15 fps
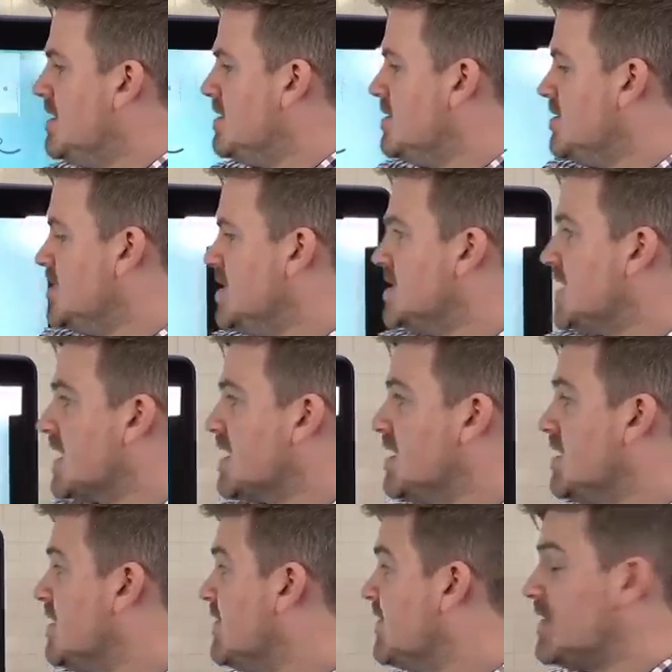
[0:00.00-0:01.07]
you can check
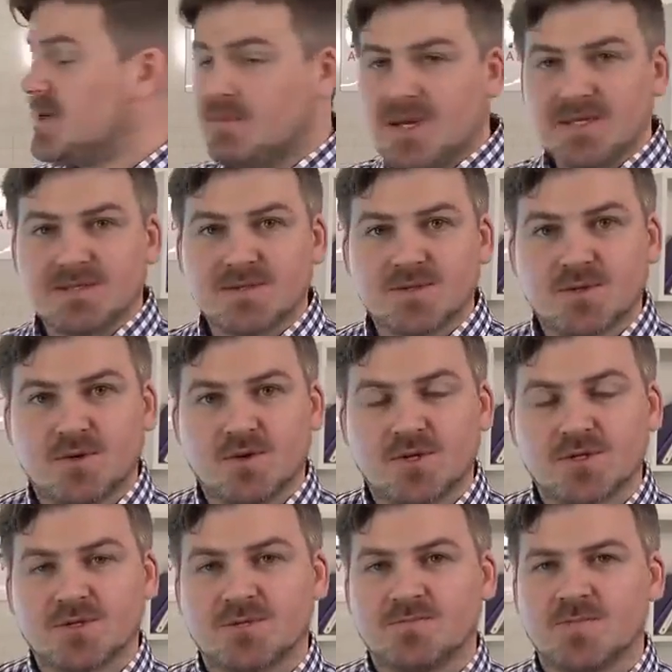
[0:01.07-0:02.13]
out our fundamentals
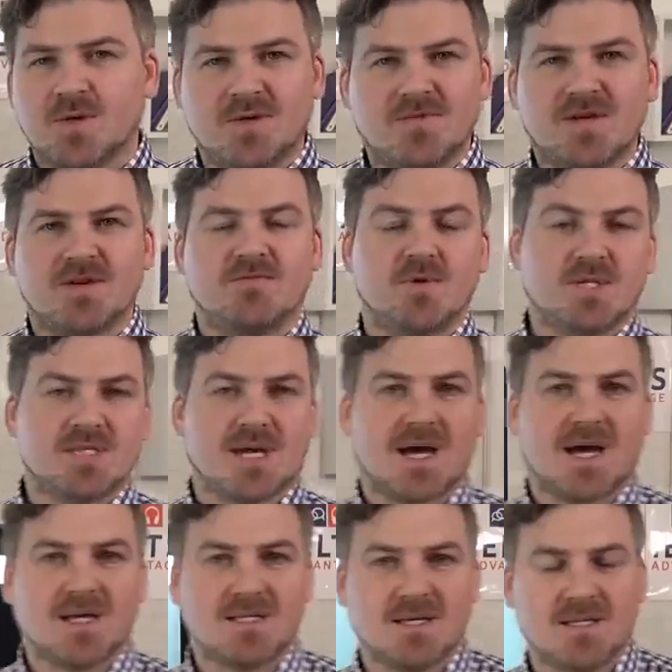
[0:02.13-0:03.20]
course. We even give you a
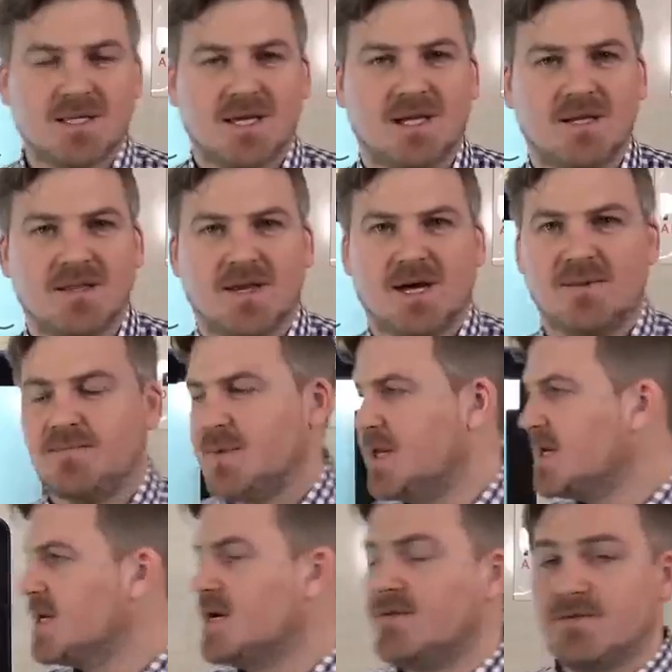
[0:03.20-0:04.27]
task at the end of that, and
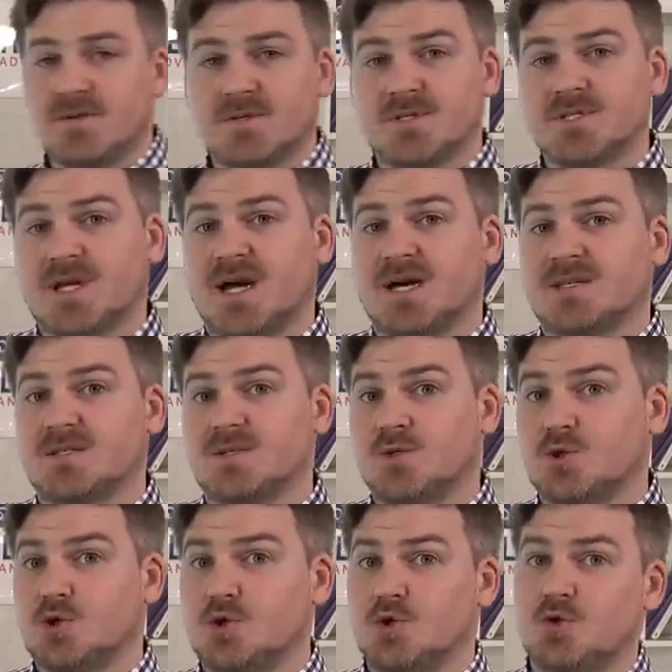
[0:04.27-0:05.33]
it covers task
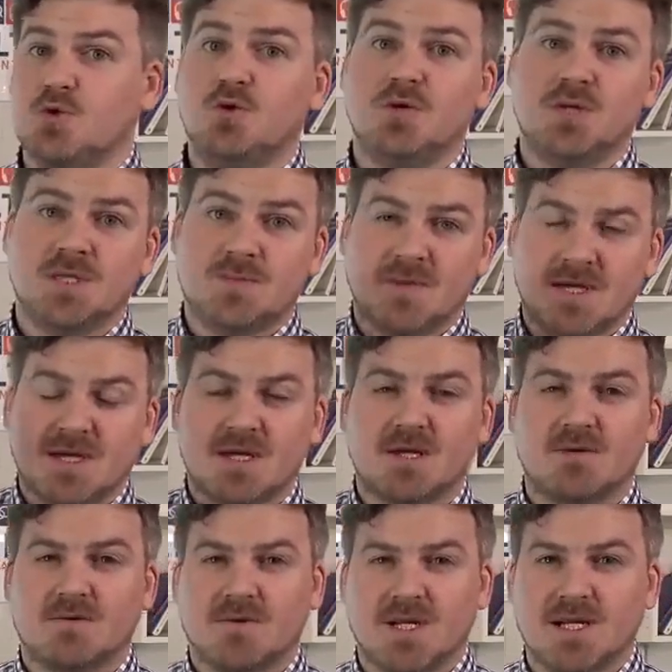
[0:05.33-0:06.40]
2,
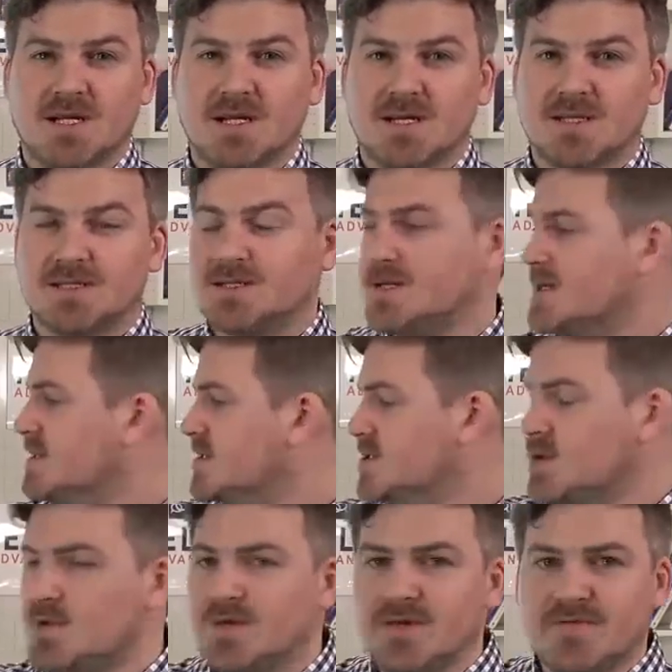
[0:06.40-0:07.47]
speaking, reading, listening. It's
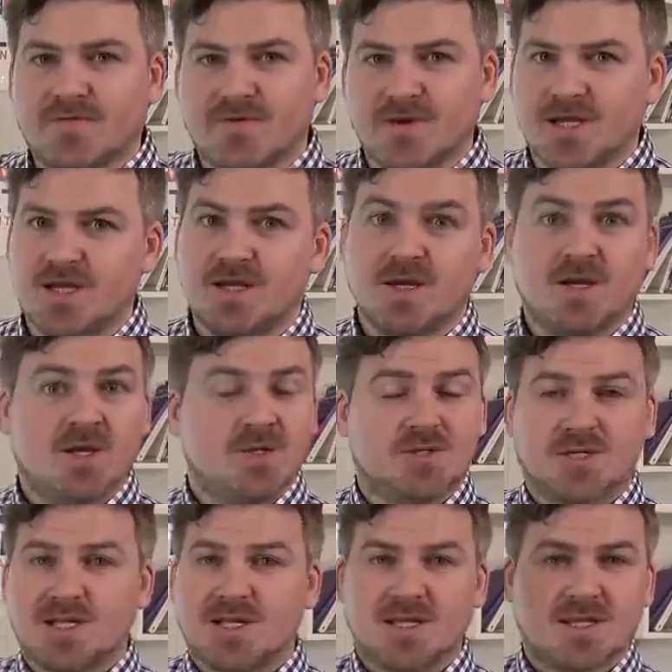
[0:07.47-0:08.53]
totally free.
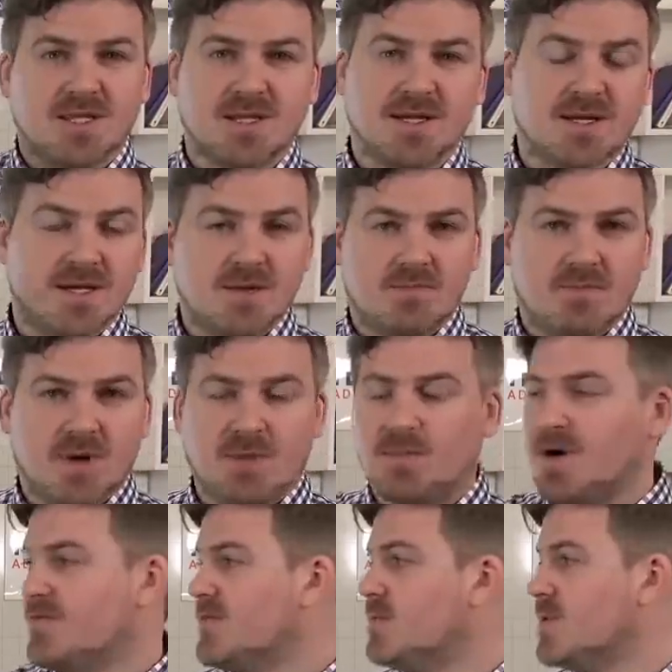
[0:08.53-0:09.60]
Just click the link
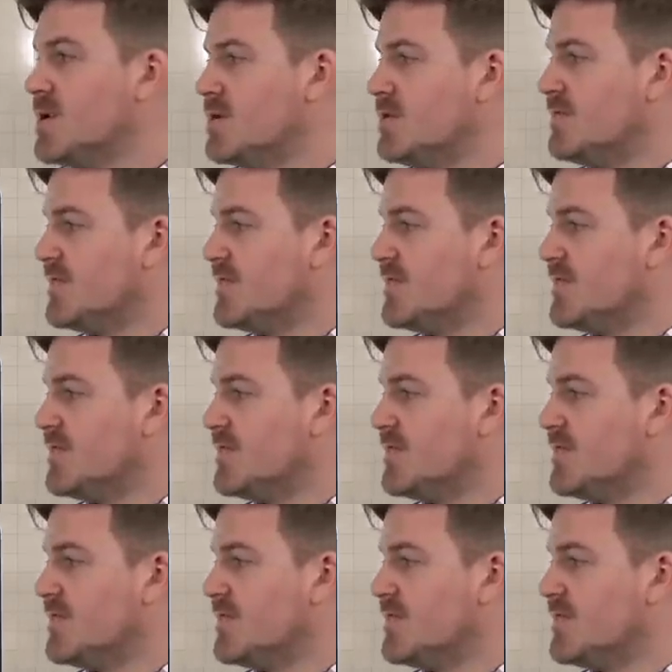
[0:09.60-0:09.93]
above or below the